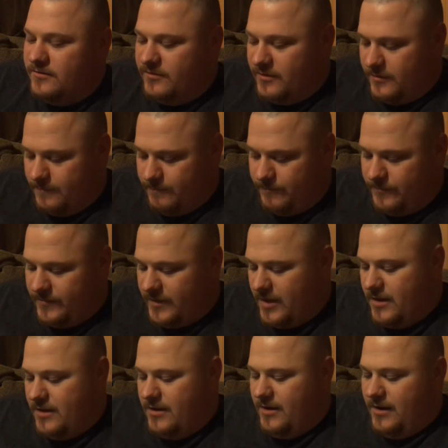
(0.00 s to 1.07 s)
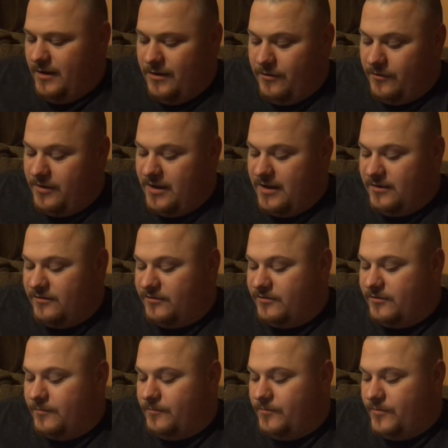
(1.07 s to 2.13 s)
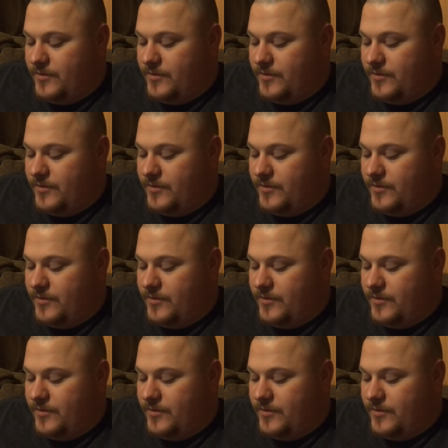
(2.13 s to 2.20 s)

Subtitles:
So, in either case,